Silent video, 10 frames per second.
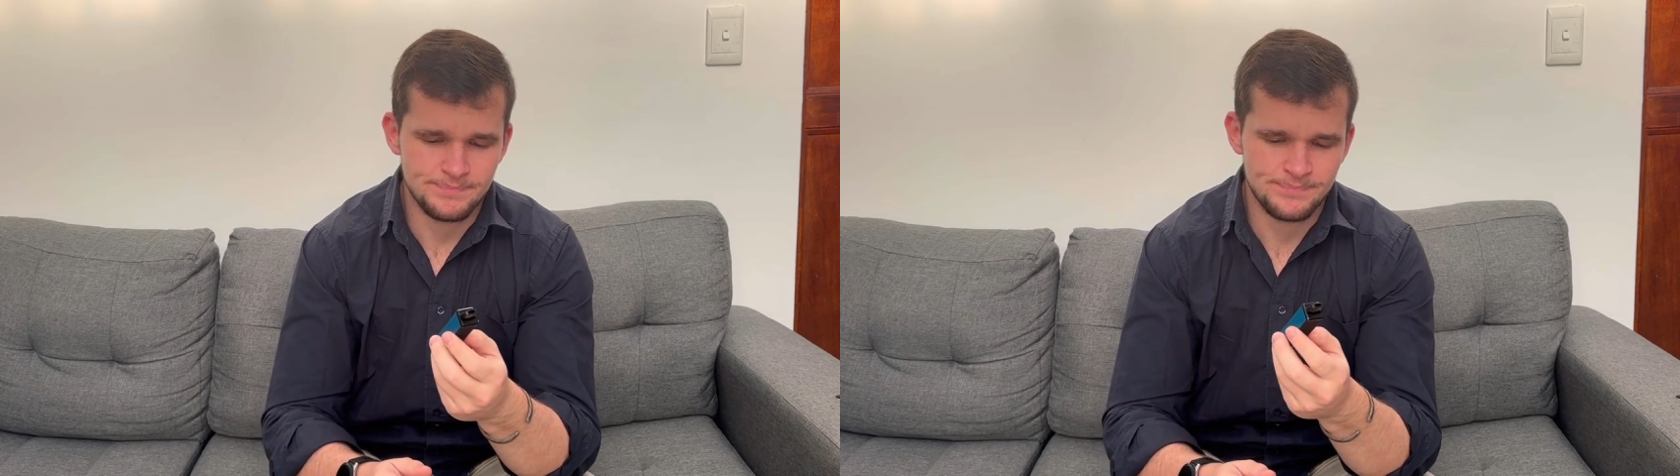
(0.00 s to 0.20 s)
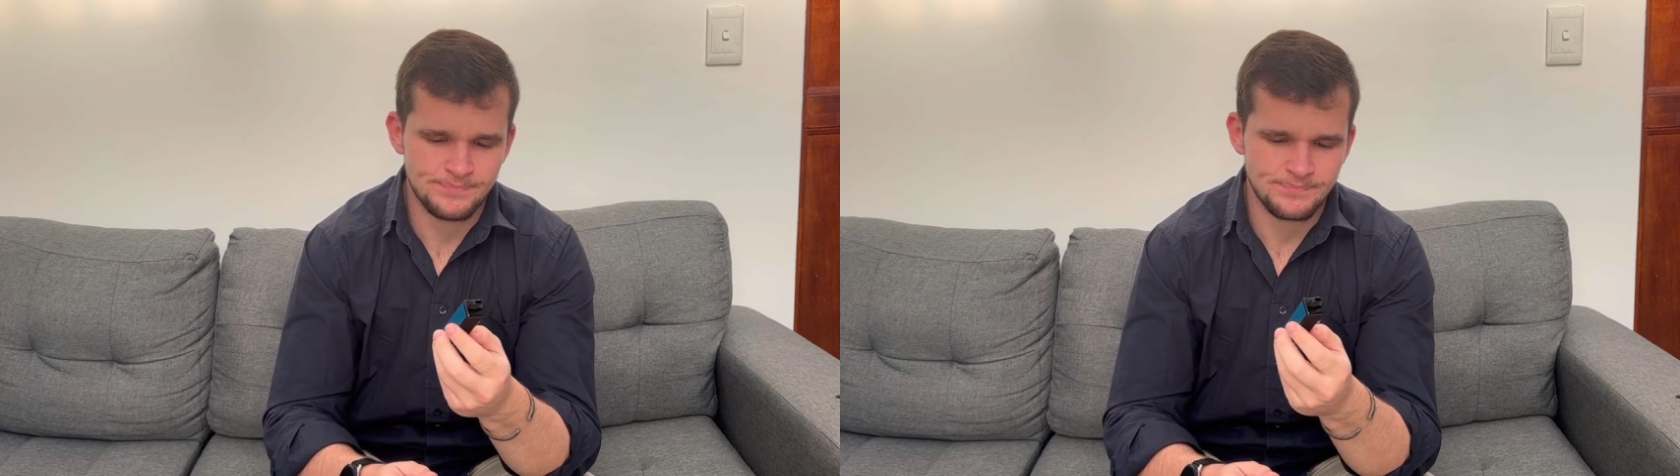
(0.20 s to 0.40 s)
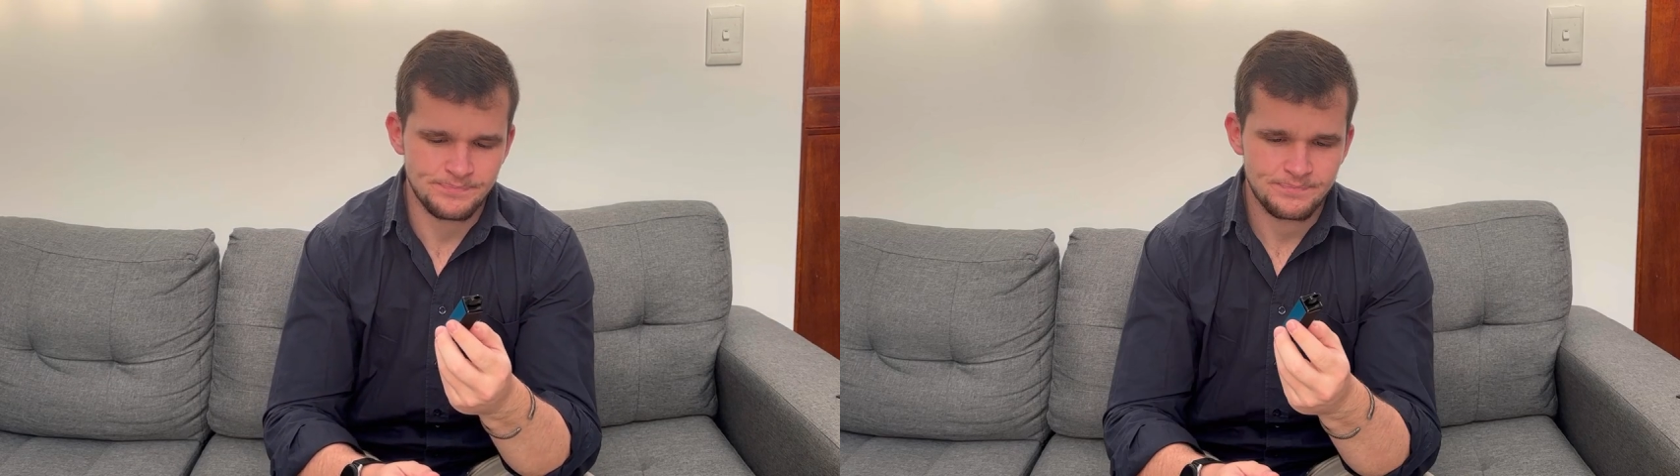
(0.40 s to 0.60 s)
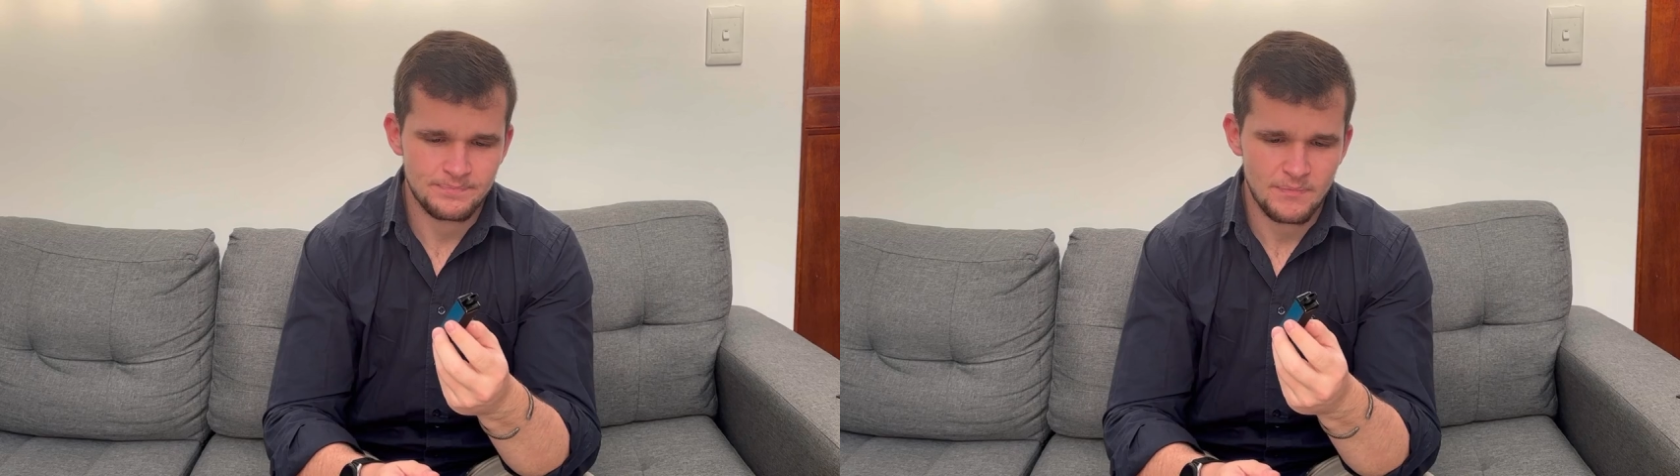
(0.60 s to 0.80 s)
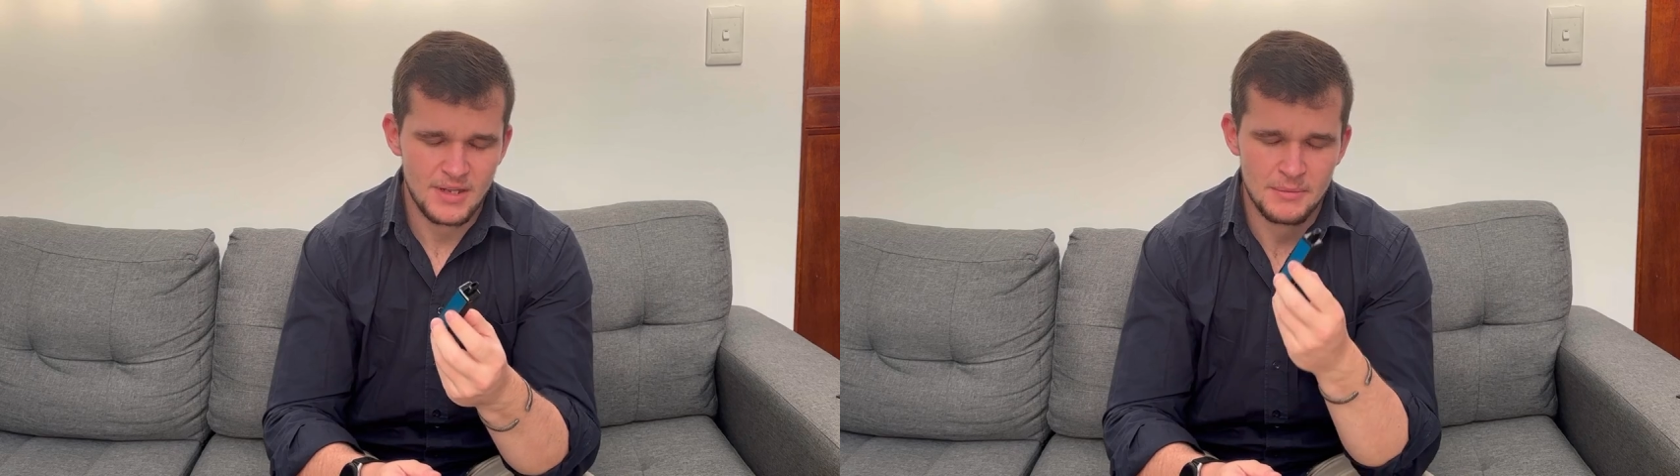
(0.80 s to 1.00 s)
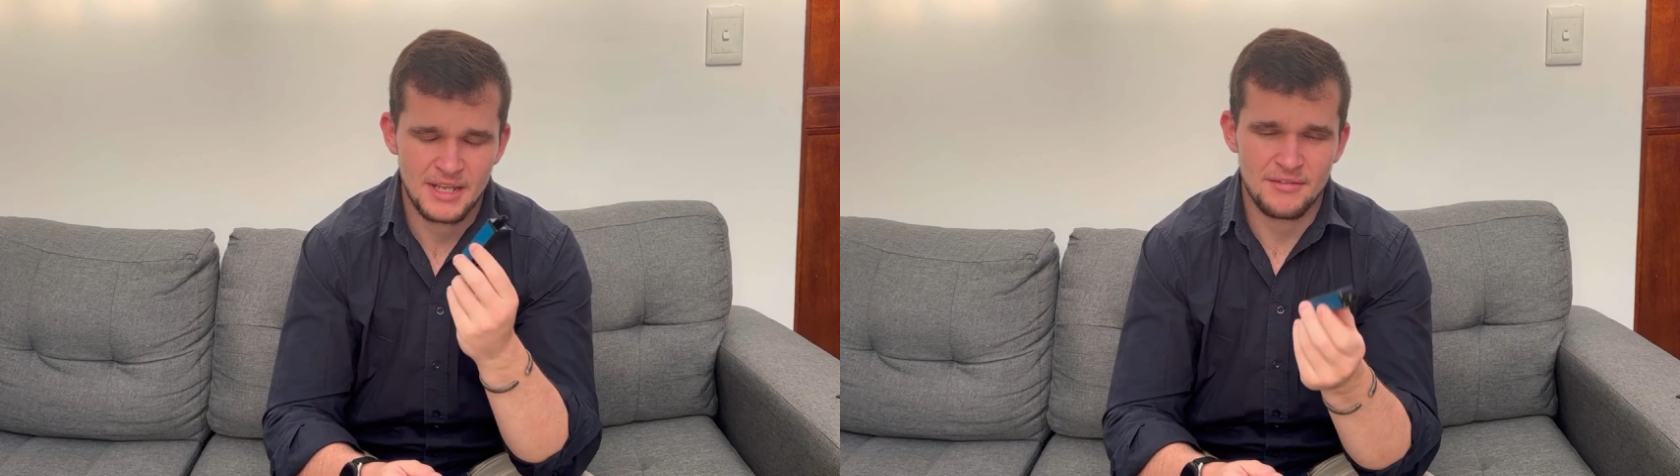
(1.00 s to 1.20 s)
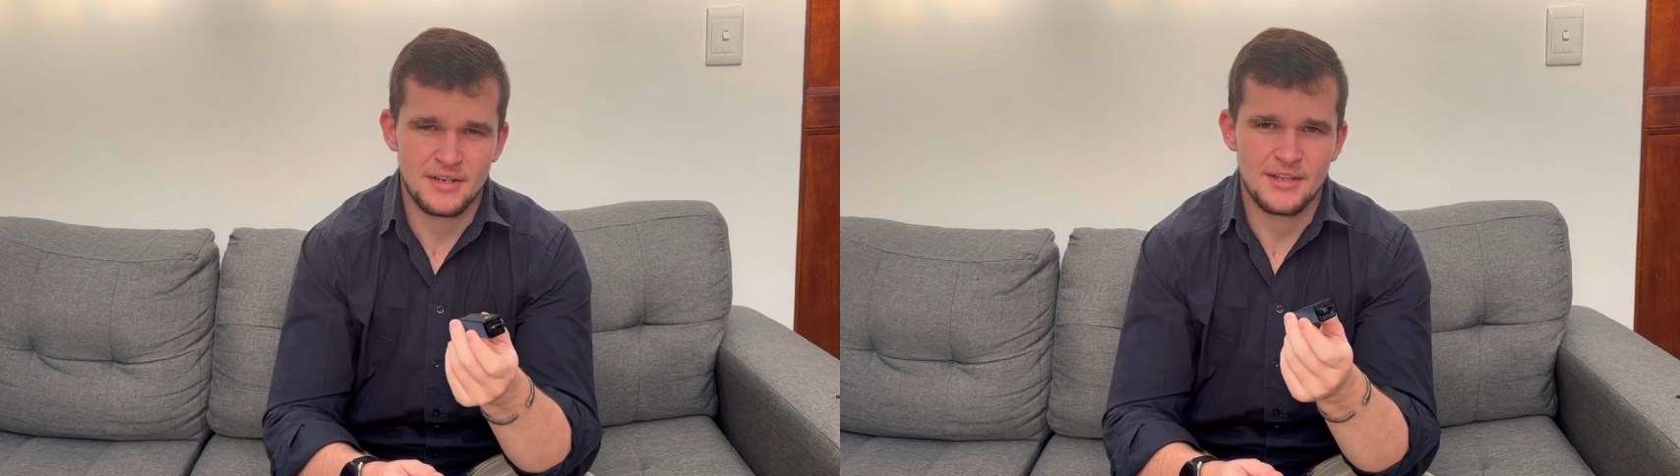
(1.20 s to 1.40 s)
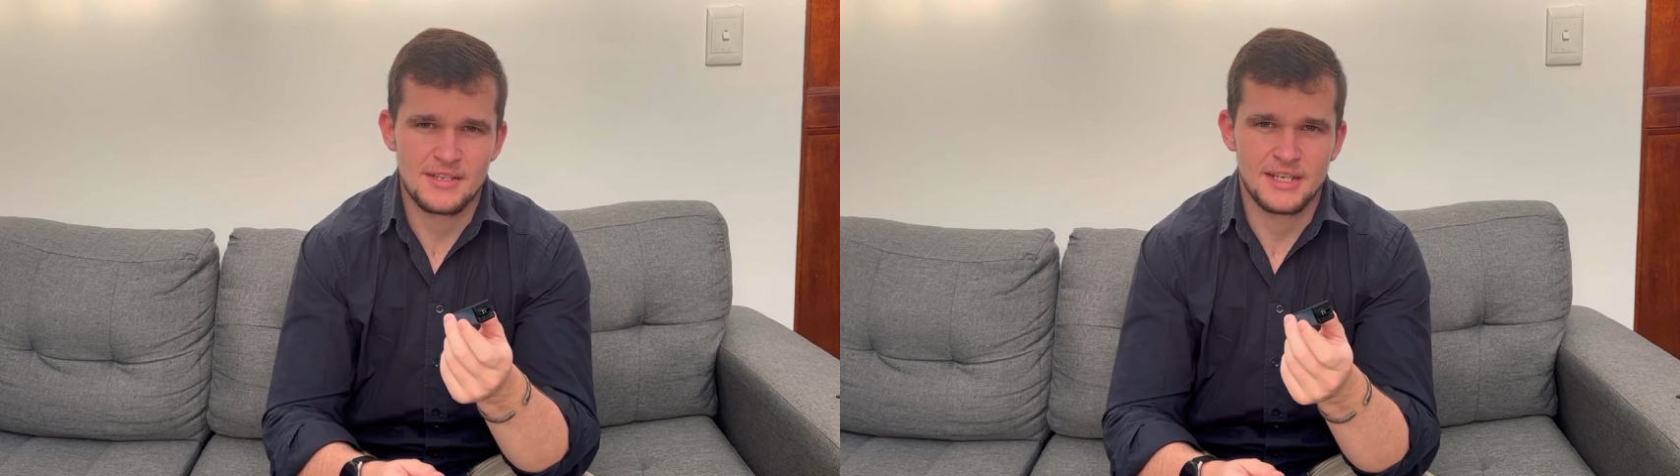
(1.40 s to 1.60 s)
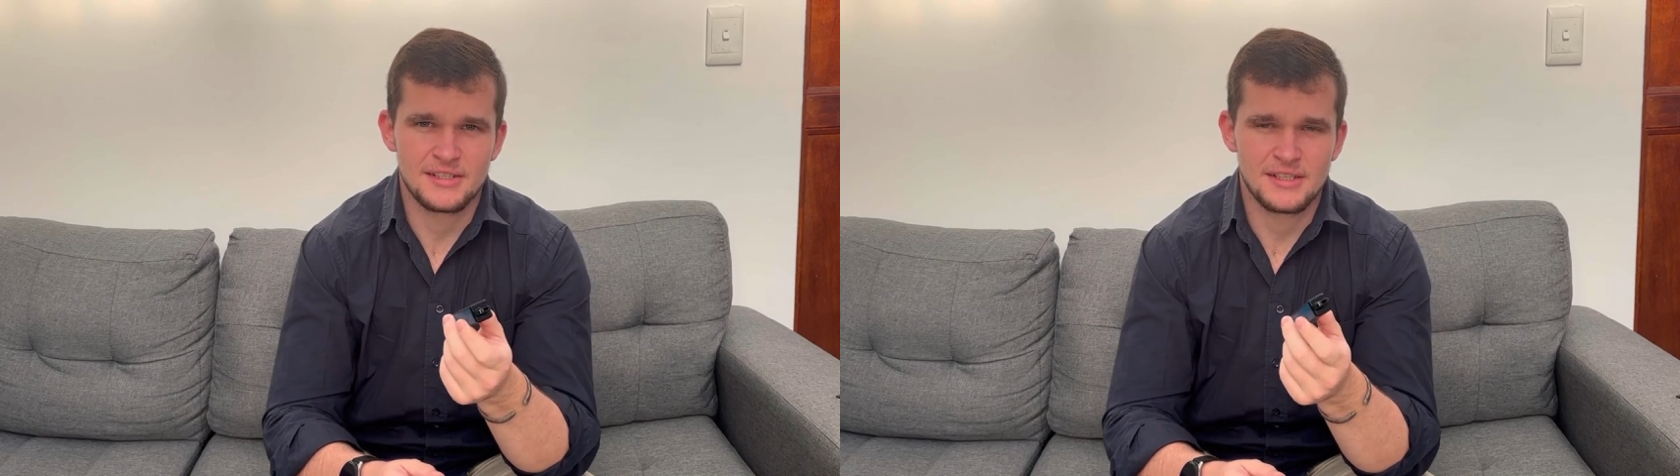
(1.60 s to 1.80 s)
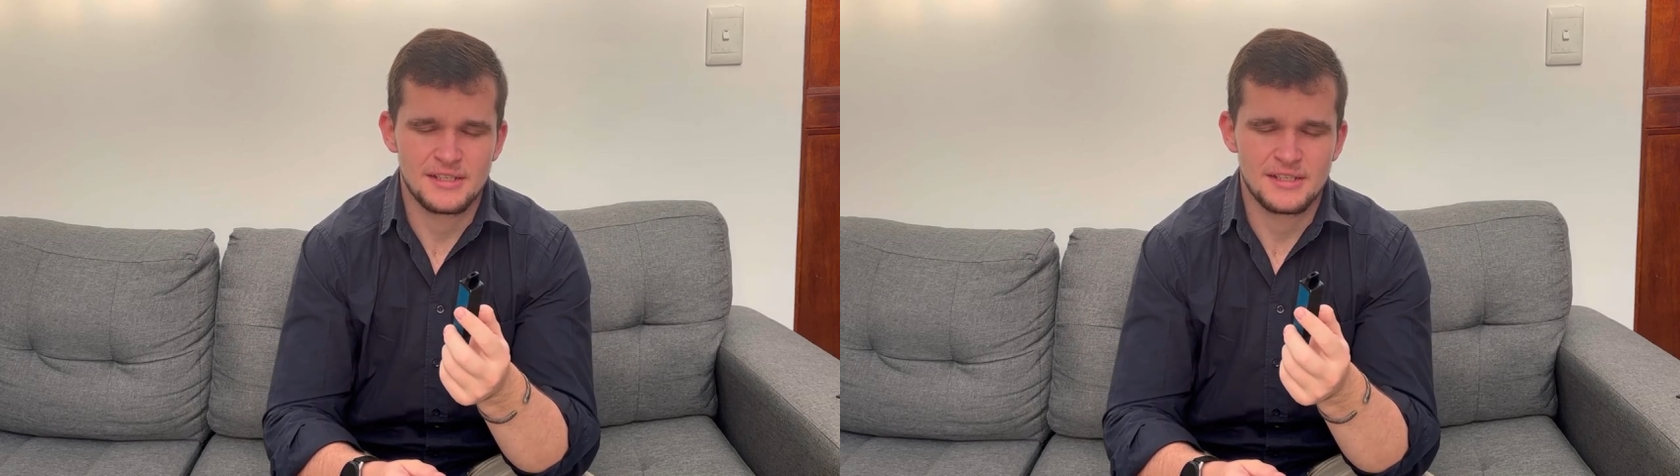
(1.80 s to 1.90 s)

I'm gonna give it another taste,